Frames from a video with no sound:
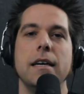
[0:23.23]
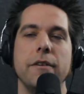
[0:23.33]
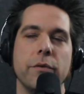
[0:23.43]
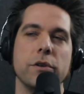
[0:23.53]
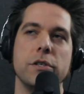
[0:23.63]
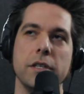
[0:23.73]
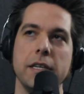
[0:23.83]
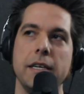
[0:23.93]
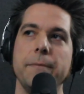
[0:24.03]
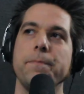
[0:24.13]

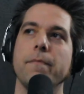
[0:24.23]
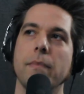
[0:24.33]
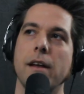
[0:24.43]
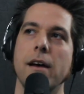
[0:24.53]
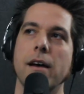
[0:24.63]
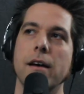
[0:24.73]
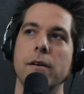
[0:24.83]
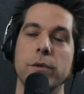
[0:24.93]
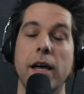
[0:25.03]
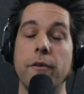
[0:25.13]
Unfortunately,
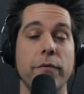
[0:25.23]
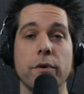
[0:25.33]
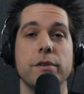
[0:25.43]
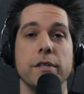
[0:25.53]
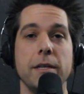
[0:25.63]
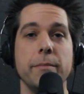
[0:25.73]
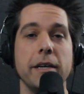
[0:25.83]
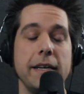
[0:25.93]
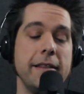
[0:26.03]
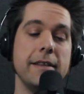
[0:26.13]
well, not unfortunately,
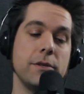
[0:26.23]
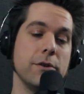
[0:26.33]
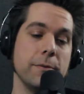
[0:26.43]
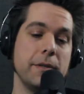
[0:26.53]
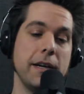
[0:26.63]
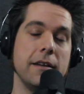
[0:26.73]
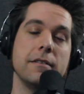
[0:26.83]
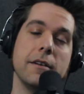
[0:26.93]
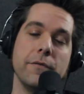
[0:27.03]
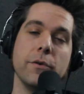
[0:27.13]
but in this
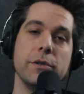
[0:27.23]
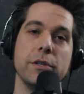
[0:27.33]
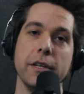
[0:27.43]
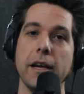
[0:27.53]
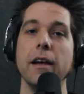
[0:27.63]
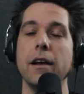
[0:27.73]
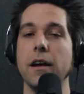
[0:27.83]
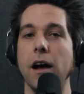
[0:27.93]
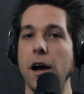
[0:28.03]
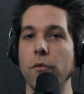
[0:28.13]
circumstance, unfortunately,
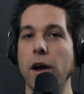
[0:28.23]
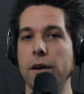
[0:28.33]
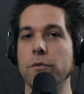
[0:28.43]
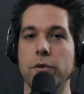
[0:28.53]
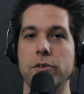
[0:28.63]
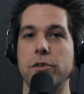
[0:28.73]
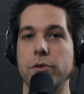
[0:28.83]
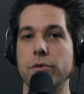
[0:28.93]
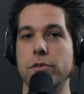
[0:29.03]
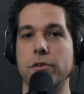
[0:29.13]
rock and roll
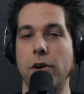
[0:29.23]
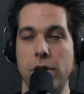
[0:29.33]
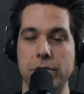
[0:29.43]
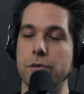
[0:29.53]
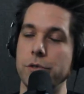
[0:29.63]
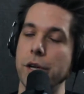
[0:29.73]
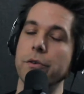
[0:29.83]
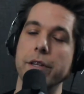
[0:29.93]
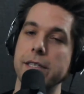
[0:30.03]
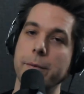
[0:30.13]
shows also
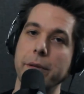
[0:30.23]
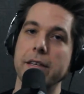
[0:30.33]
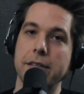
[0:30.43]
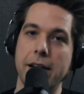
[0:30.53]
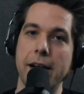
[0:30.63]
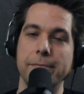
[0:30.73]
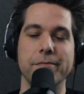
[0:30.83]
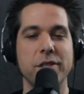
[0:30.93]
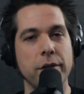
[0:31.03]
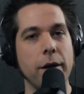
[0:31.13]
generally take place at night.
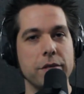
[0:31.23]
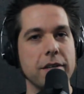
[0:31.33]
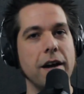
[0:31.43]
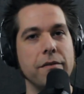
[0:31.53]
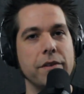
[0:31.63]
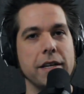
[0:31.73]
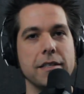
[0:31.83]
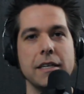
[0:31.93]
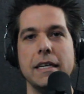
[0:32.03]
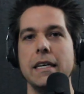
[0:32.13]
So that was a
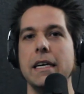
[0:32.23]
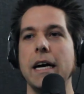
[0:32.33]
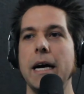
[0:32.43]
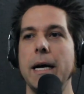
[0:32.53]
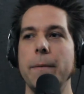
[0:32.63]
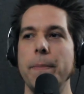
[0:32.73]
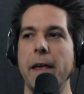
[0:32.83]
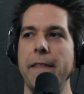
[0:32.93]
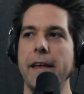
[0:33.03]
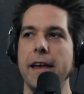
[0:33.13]
conflict. And
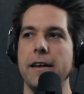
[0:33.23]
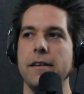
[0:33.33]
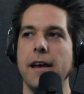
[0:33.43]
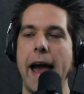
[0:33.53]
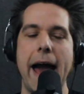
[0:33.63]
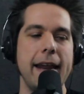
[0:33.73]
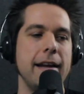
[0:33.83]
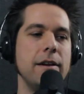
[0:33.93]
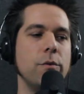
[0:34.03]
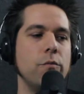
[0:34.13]
then
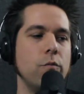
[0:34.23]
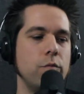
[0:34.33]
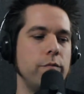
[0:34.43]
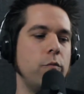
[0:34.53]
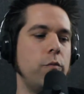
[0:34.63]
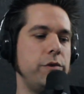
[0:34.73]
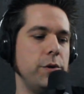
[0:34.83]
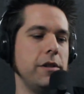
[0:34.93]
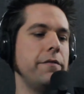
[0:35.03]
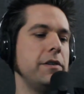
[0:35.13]

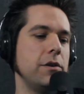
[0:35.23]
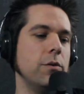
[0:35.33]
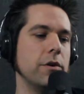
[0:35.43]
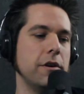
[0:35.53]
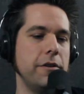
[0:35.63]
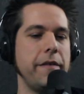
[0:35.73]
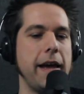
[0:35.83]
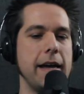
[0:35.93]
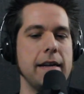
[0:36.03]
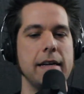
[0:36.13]
doing the physical work on the
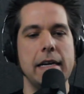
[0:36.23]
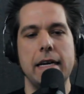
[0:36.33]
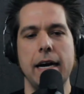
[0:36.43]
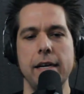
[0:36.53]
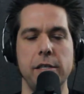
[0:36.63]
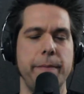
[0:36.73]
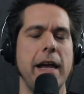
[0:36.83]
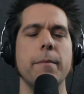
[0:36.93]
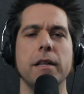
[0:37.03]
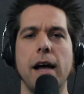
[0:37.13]
van just
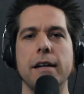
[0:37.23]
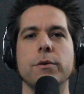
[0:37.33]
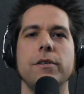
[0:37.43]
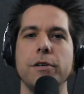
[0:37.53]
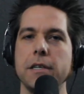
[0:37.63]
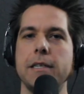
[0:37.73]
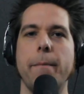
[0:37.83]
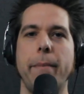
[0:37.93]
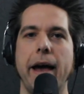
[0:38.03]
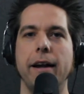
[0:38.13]
became a lot. So I took a
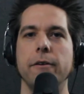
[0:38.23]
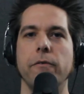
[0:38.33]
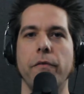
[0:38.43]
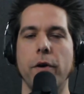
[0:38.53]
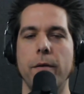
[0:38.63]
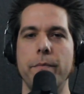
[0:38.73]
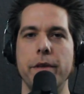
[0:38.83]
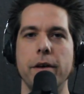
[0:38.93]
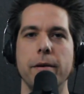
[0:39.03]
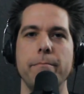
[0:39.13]
step back from
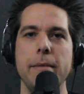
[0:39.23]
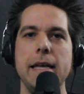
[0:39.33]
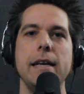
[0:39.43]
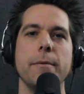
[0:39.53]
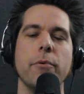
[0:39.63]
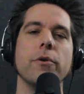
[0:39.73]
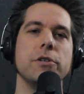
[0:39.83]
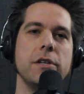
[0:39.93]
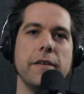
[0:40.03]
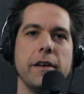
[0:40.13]
the media
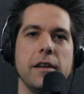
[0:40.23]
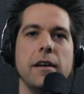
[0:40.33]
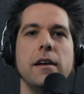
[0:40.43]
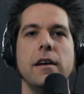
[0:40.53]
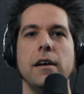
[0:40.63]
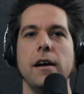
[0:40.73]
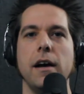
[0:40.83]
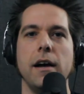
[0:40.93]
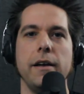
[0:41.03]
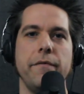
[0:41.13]
portion of it
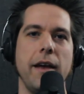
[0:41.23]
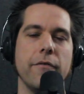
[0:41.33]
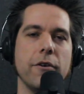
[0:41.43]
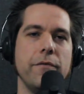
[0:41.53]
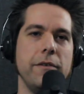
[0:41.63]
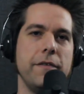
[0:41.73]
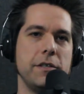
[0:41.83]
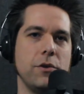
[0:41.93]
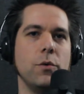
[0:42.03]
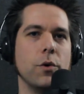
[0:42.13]
in favor of the
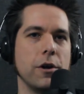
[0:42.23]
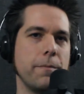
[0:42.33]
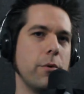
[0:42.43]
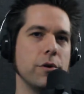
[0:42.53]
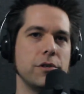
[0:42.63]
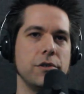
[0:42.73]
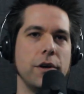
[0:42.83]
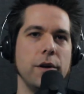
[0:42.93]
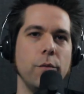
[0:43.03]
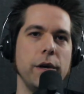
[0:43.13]
physical work portion
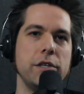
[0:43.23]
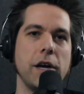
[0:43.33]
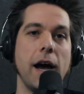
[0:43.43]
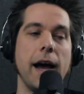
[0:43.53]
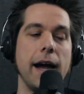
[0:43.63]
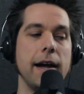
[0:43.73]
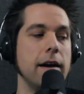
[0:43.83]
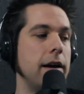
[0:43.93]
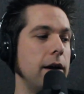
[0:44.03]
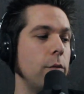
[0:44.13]
on it, which I
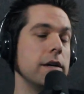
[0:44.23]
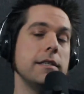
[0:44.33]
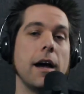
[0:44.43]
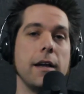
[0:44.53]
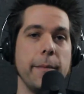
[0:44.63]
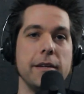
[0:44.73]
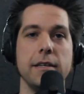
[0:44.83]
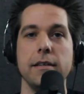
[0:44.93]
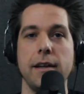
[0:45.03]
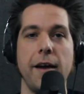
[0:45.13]
was
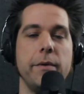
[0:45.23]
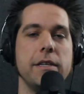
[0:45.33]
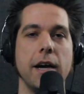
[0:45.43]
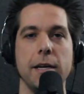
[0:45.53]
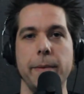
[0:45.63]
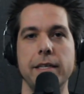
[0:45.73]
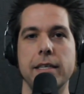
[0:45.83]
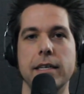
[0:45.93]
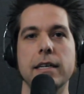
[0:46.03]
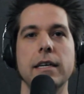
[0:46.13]
documenting and have been
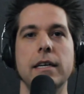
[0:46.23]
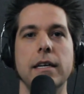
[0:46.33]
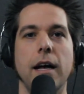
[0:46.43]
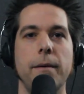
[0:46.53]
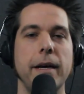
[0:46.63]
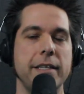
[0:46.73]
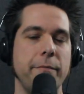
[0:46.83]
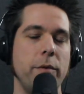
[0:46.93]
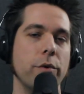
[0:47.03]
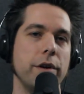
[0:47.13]
documenting as
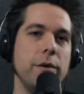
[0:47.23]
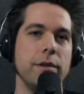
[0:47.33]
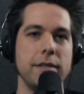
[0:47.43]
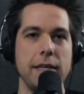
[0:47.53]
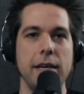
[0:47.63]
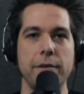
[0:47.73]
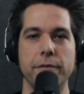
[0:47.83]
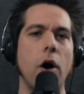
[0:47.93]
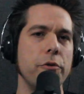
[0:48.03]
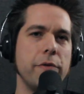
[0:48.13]
I've been working with
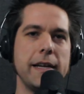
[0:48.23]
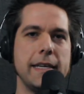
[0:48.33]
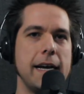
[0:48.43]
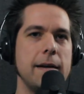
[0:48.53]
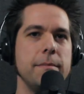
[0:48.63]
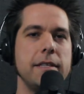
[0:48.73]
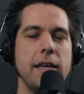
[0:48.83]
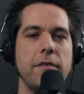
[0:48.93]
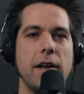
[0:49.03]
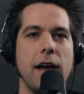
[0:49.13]
Steve. All through that time,
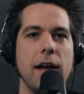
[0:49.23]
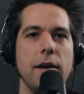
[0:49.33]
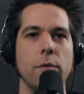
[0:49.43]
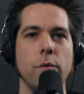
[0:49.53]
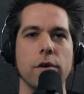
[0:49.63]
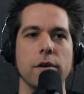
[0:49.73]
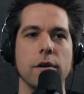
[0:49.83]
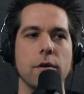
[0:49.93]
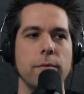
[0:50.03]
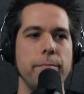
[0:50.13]
Steve and I
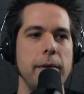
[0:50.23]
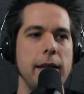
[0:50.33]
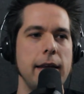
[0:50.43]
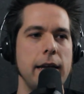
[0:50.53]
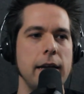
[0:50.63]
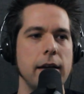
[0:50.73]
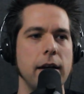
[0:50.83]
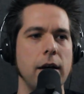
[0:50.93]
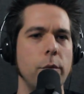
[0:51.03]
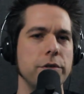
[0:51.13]
were meeting
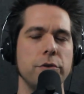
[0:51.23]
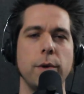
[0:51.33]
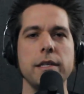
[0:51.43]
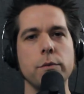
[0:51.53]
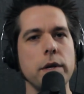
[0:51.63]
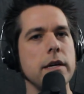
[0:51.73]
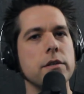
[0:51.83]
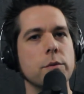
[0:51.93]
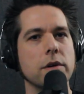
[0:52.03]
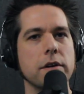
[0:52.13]
once or twice a week
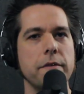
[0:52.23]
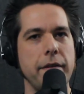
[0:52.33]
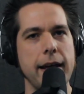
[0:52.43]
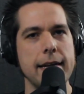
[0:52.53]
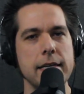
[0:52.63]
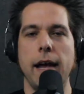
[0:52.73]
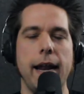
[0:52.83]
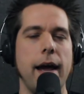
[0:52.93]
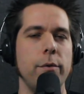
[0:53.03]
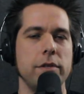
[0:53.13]
to work on the van,
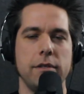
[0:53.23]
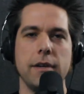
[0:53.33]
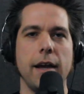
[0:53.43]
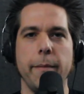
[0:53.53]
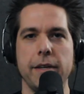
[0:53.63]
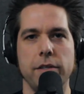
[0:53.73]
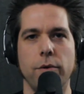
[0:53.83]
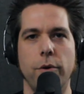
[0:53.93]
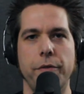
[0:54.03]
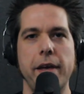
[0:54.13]
and I was documenting the
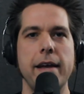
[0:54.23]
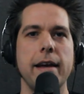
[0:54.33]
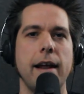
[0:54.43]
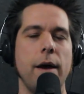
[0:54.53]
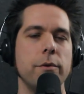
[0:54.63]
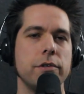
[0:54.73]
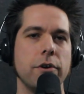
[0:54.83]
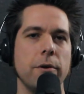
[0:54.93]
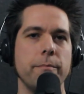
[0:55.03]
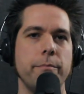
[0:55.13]
whole thing, and I will
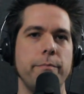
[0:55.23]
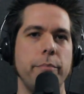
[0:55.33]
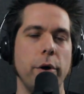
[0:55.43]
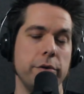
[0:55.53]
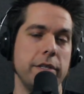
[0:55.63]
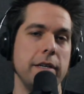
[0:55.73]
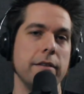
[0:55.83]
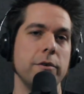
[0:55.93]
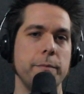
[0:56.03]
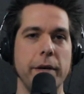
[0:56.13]
start posting
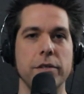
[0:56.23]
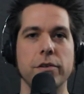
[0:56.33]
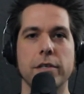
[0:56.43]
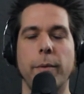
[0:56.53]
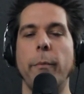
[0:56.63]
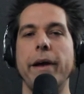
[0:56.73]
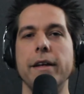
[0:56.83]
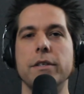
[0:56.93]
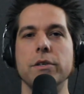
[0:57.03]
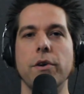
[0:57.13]
those pictures up on my
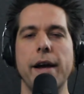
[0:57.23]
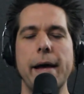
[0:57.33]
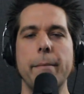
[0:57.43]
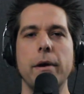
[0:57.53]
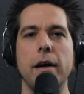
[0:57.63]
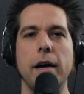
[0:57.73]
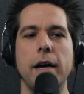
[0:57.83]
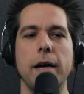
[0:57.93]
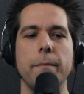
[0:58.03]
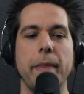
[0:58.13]
Instagram
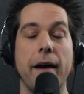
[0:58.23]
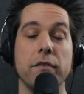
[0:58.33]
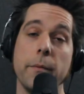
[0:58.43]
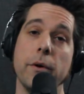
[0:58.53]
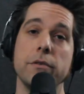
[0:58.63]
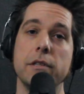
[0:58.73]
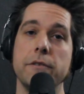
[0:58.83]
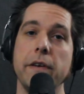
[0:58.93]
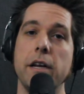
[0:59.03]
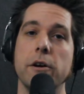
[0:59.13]
after I post
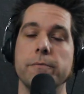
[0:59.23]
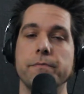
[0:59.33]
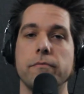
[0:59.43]
this video.